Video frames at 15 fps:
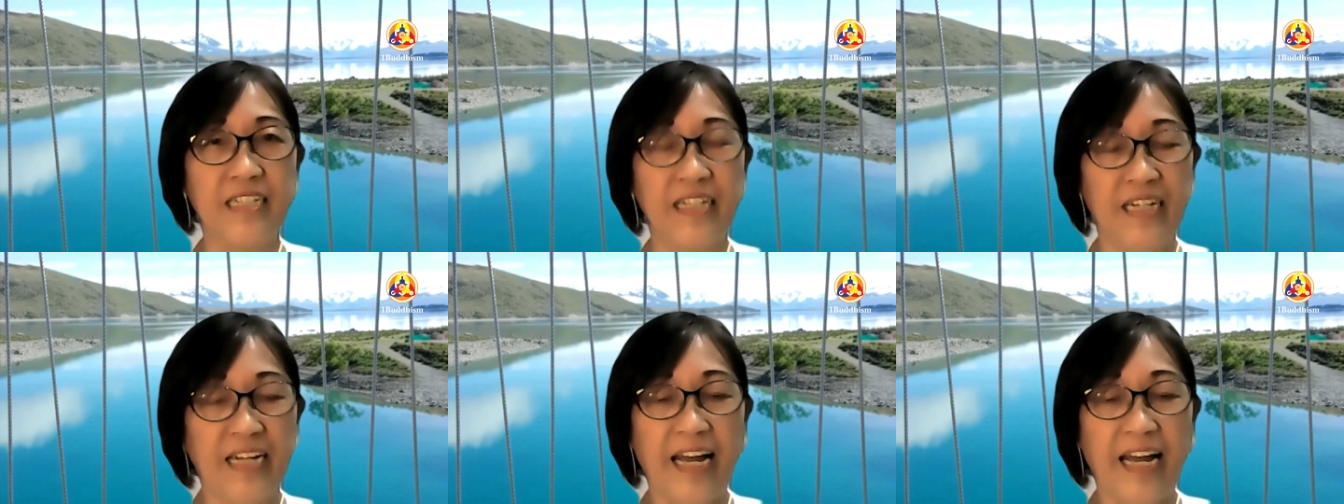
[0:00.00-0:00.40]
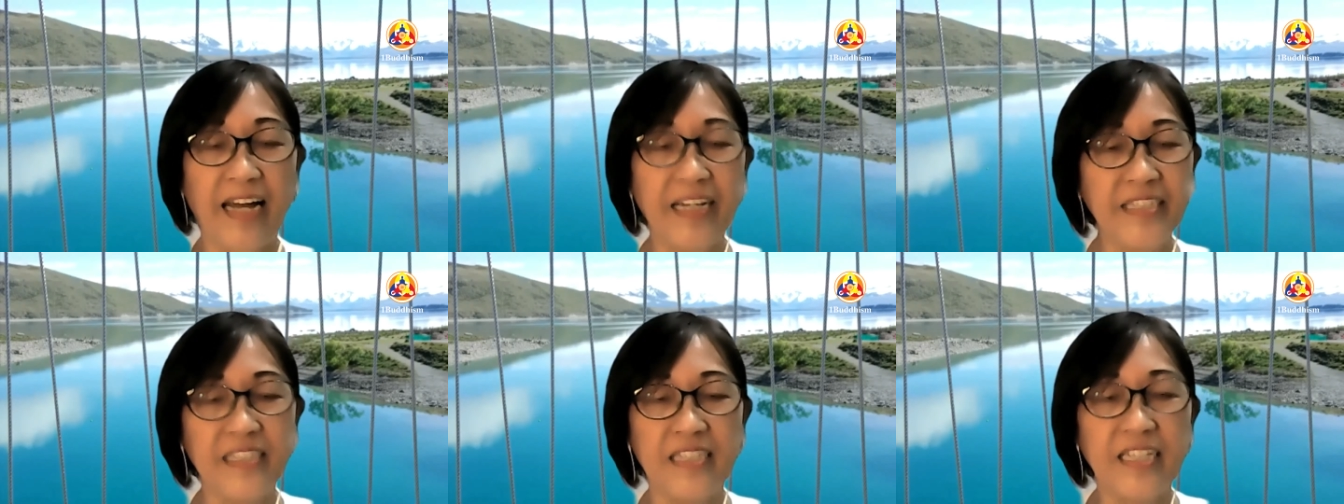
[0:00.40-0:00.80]

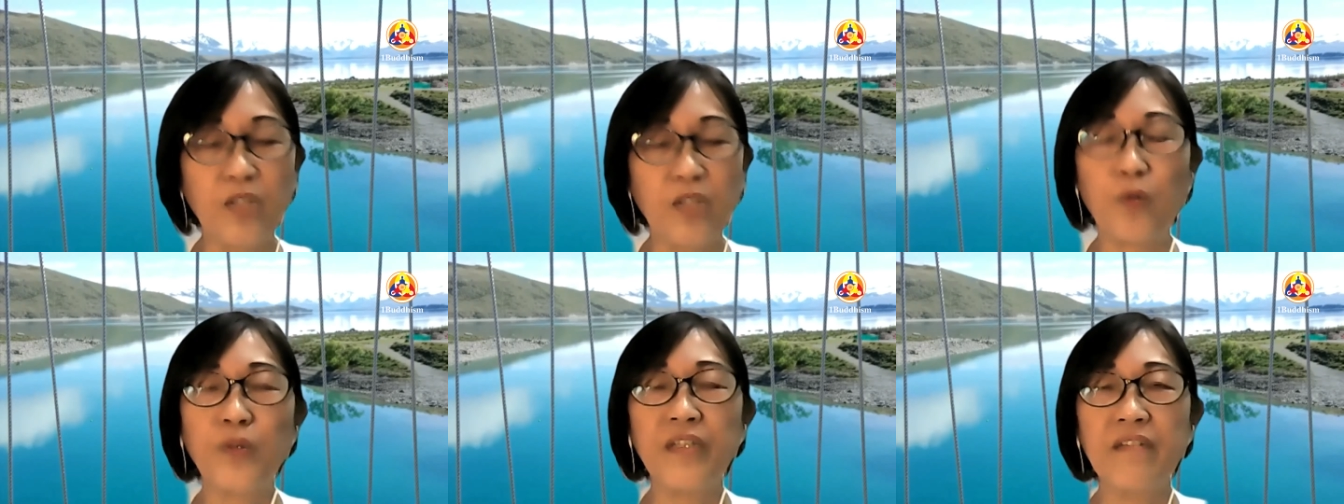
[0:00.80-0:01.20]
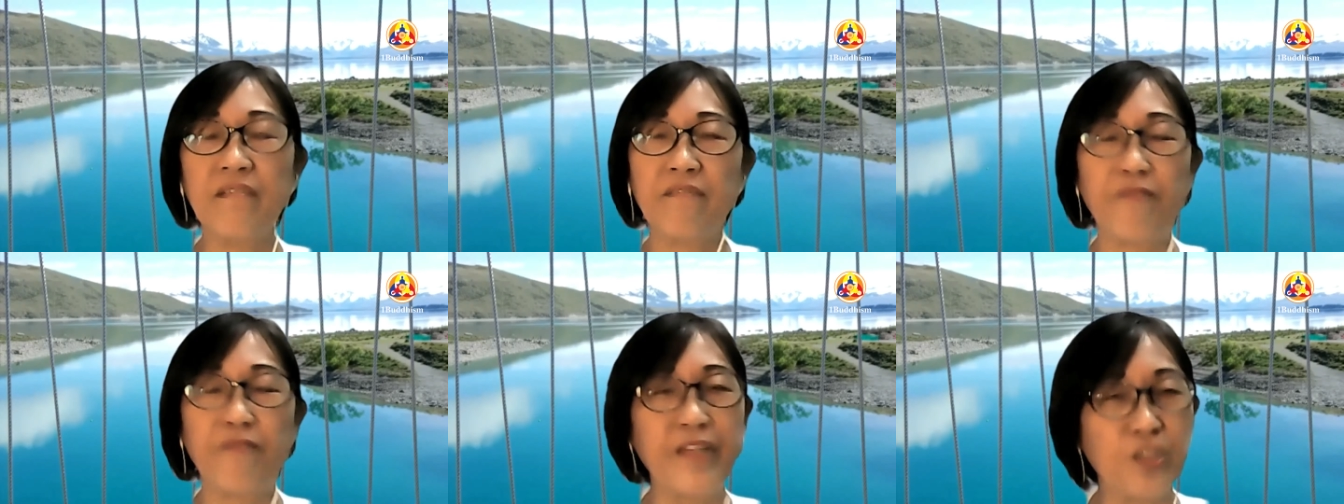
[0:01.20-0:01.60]
And he
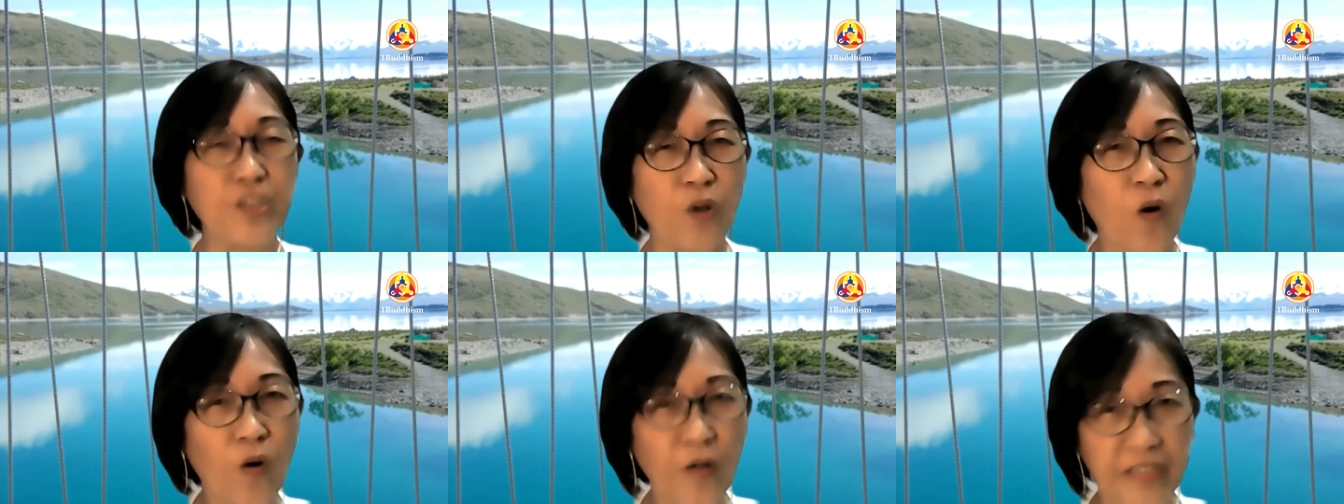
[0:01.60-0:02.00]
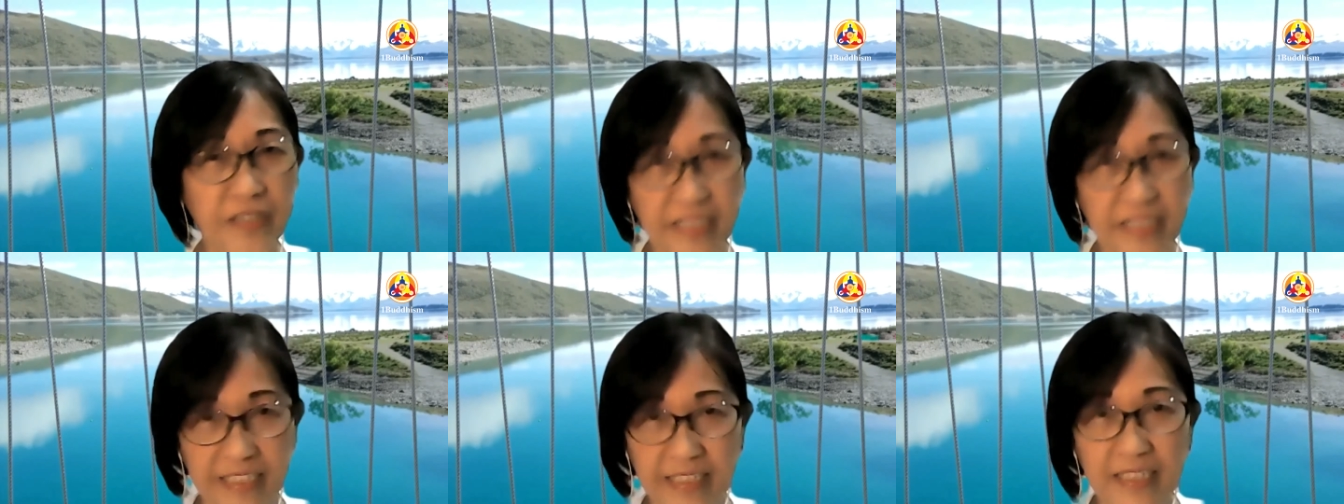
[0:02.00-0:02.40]
couldn't finish all the
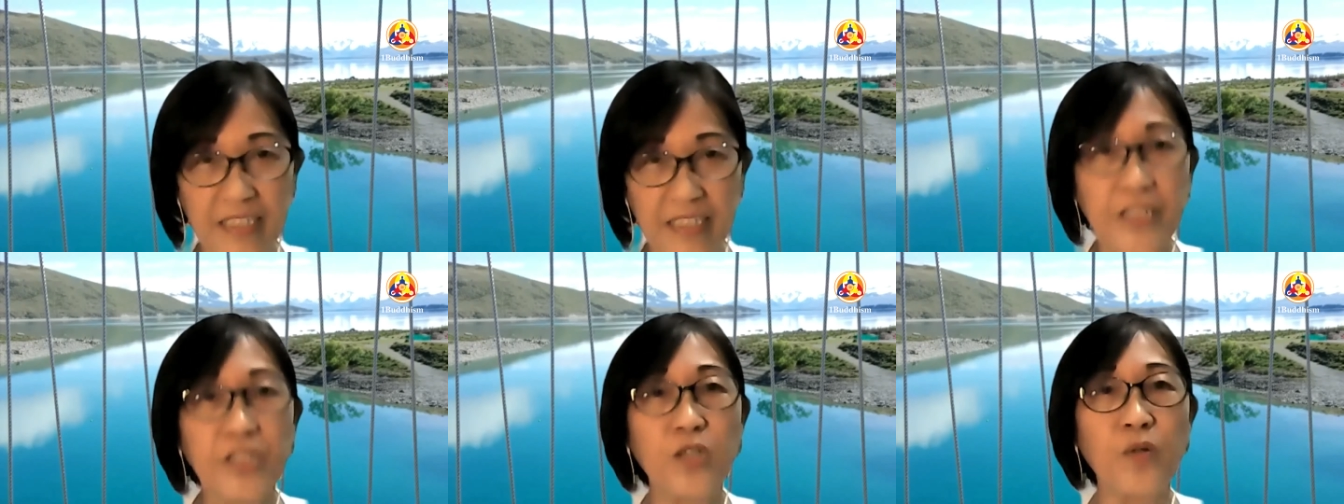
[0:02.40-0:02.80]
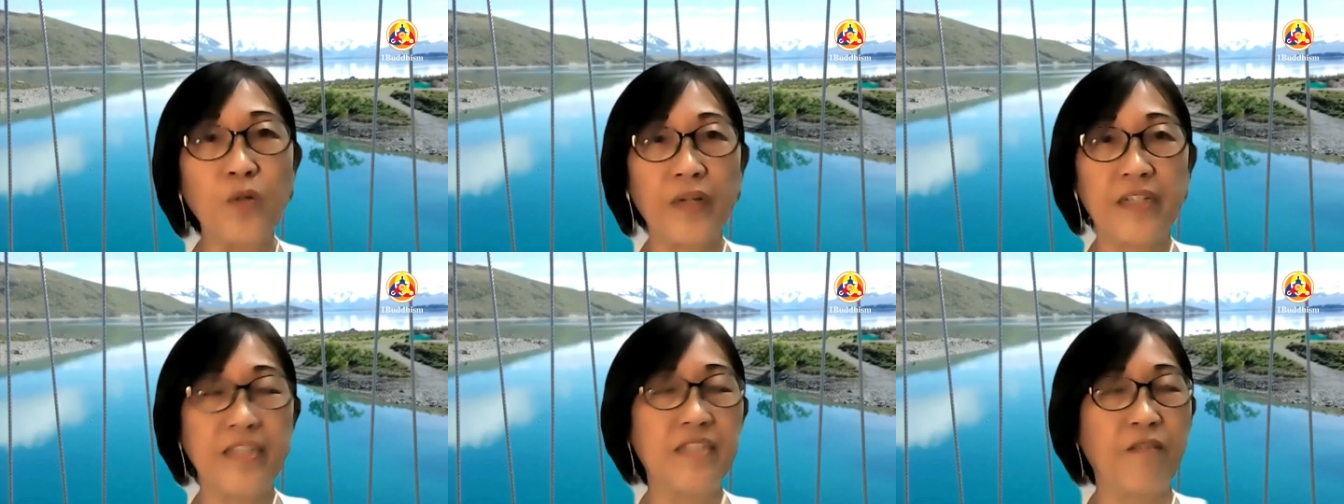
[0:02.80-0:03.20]
deers, so
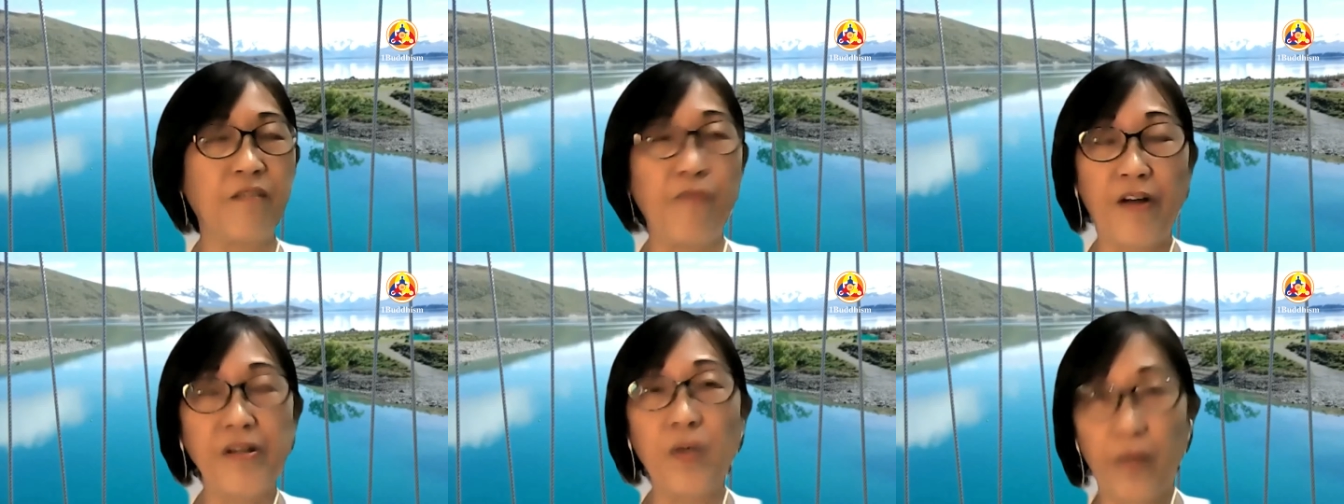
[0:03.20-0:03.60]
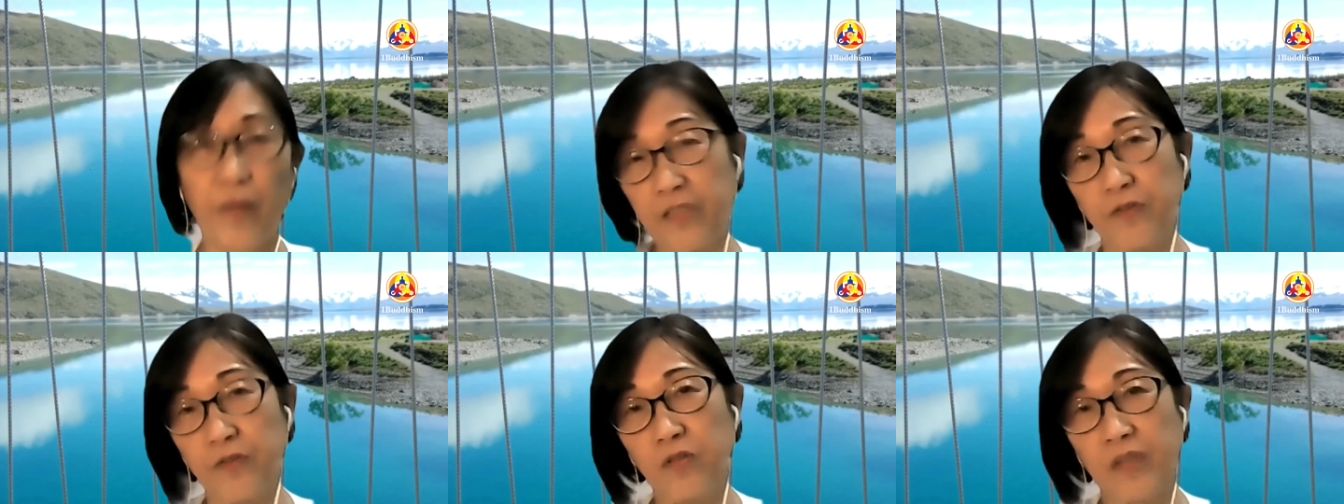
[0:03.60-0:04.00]
it is very
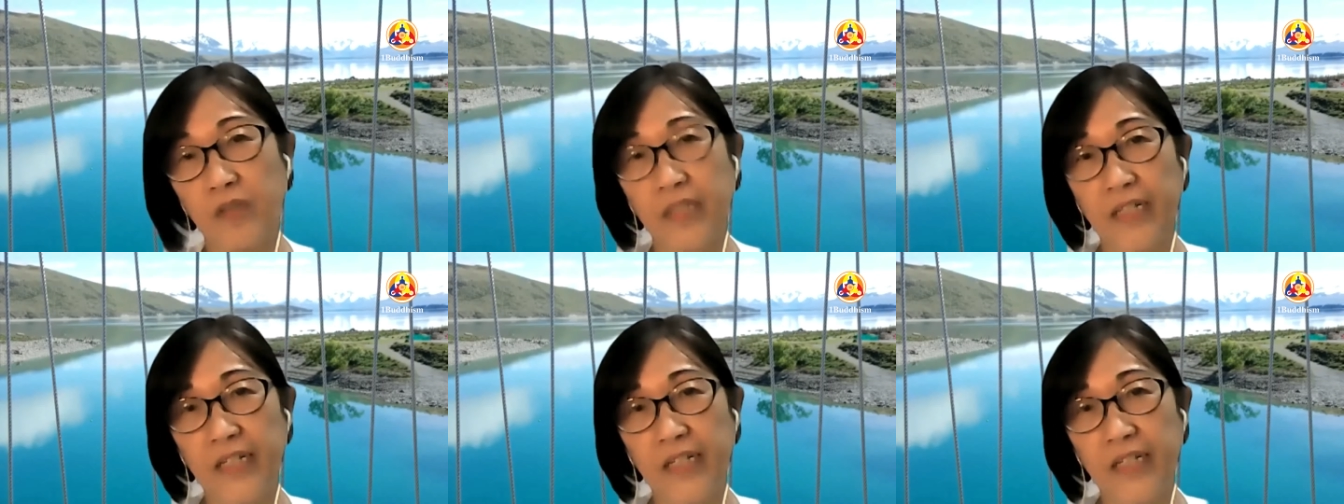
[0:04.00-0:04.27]
wasteful.